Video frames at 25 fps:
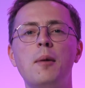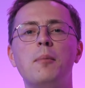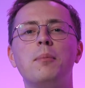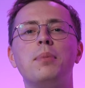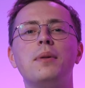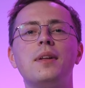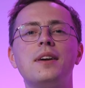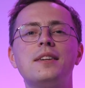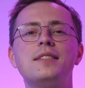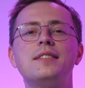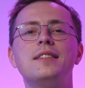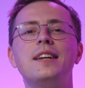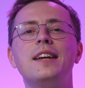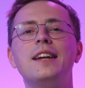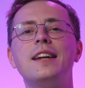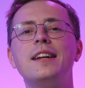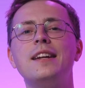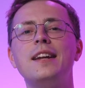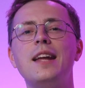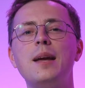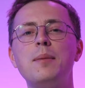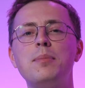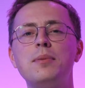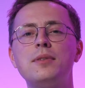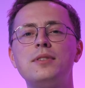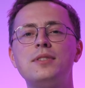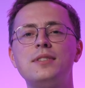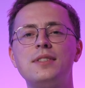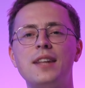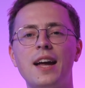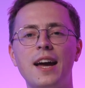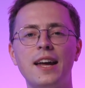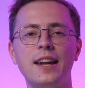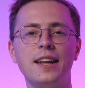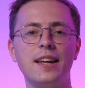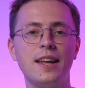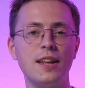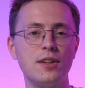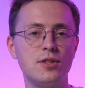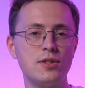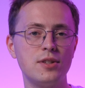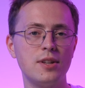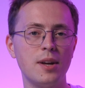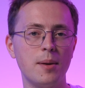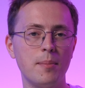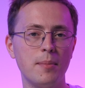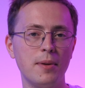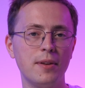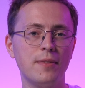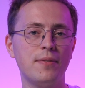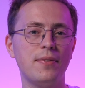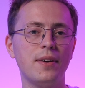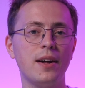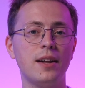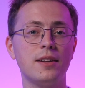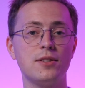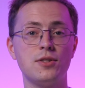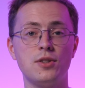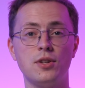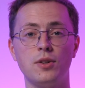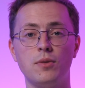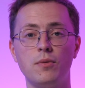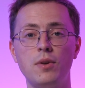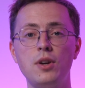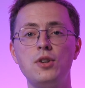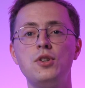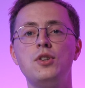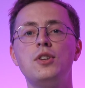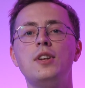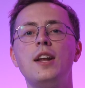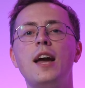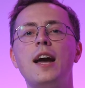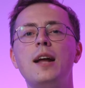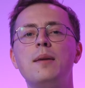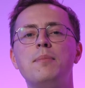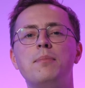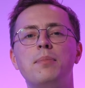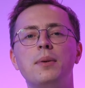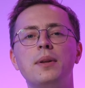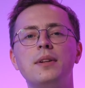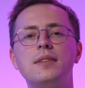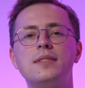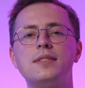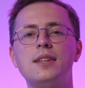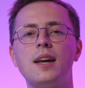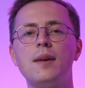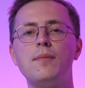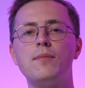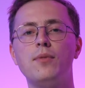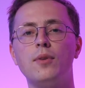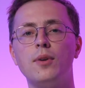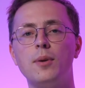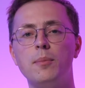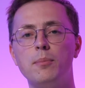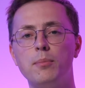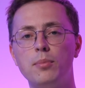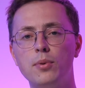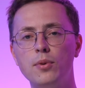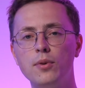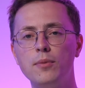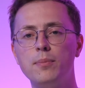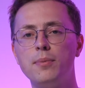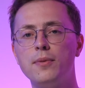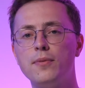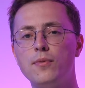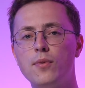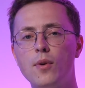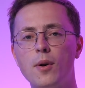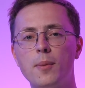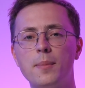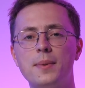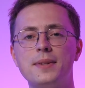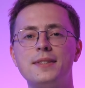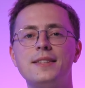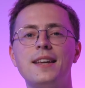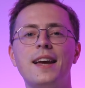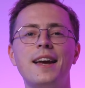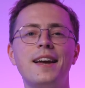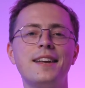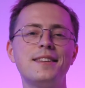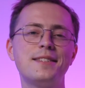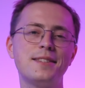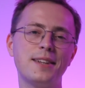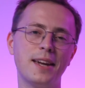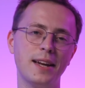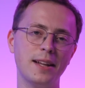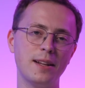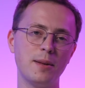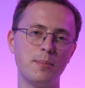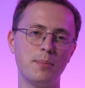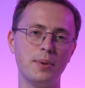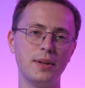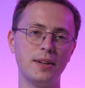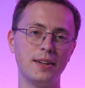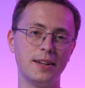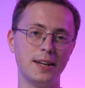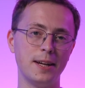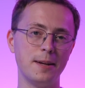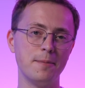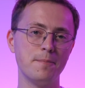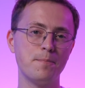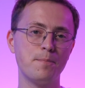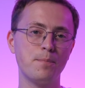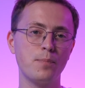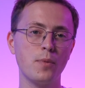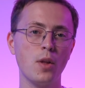Plus, it enables static HTML file generation at build time for improved performance and scalability.